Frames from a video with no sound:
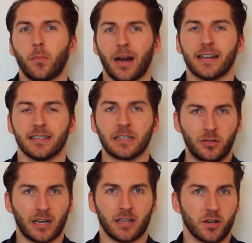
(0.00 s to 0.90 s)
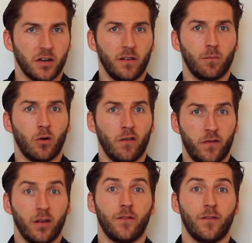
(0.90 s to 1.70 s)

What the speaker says: pricing strategy both